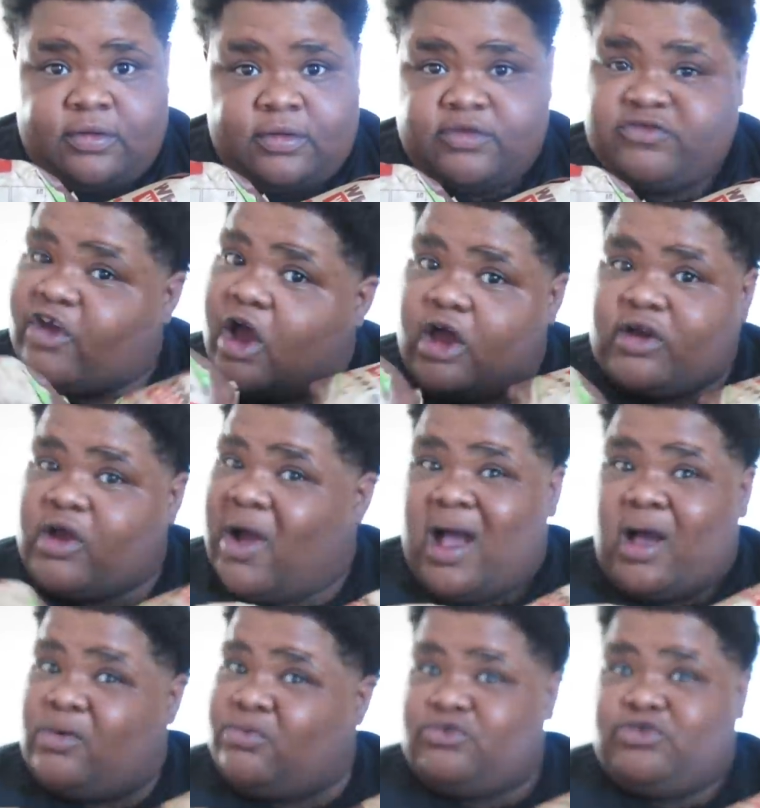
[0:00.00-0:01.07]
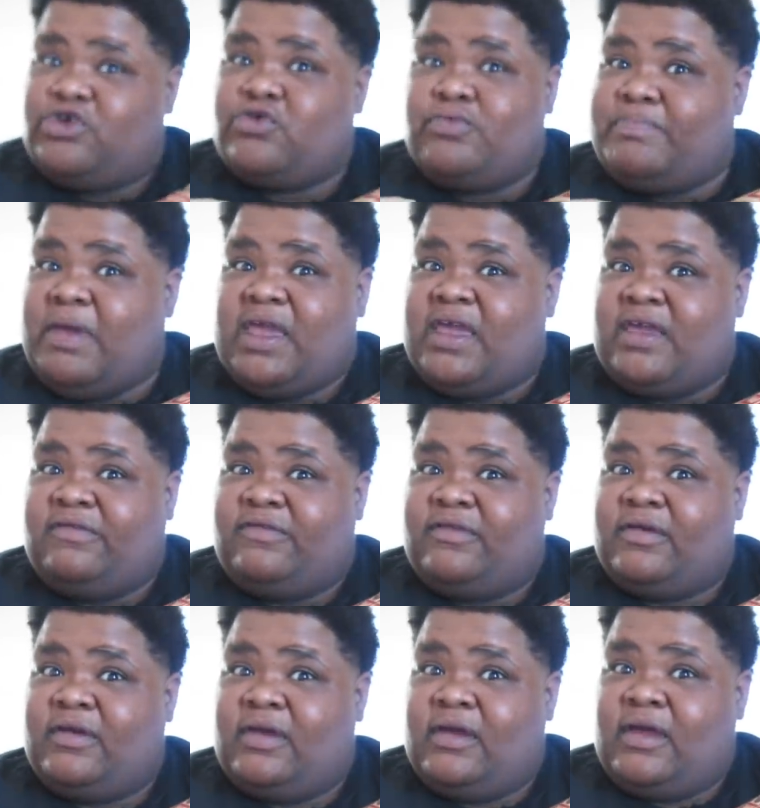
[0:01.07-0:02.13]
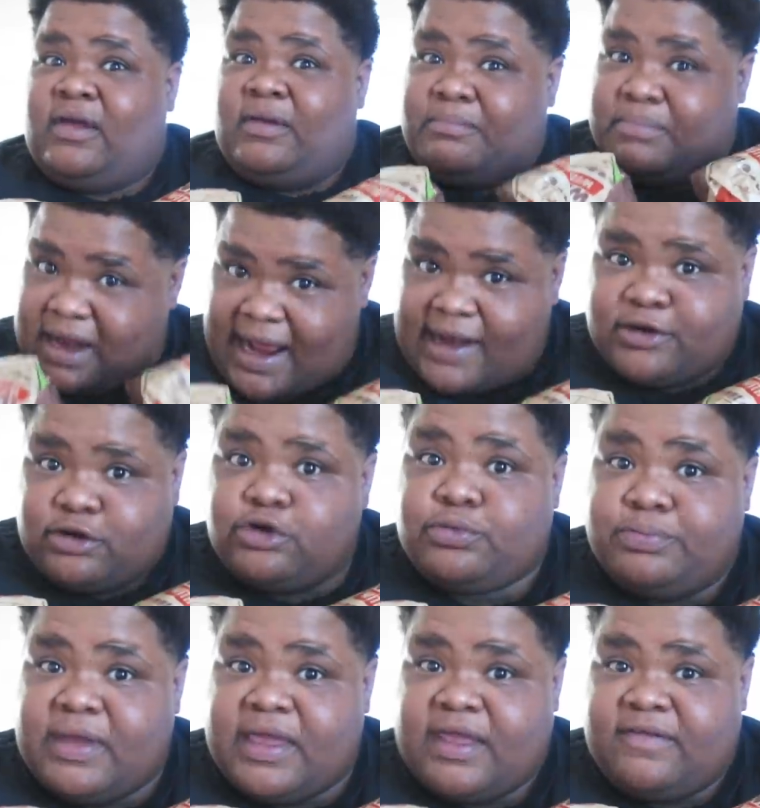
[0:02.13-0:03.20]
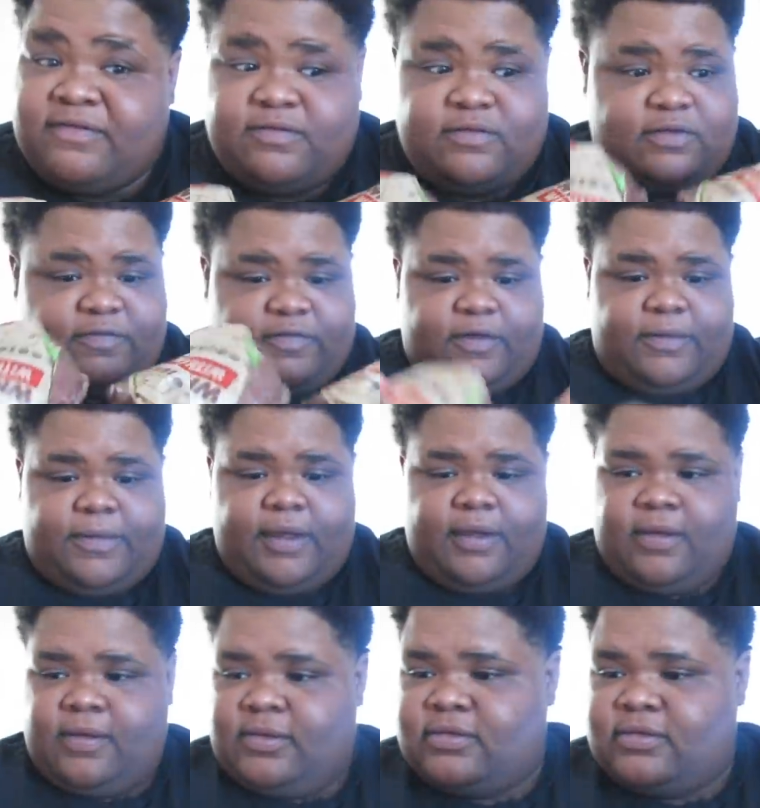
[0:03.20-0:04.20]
Because y'all know I don't do beef but I do beef. You feel me?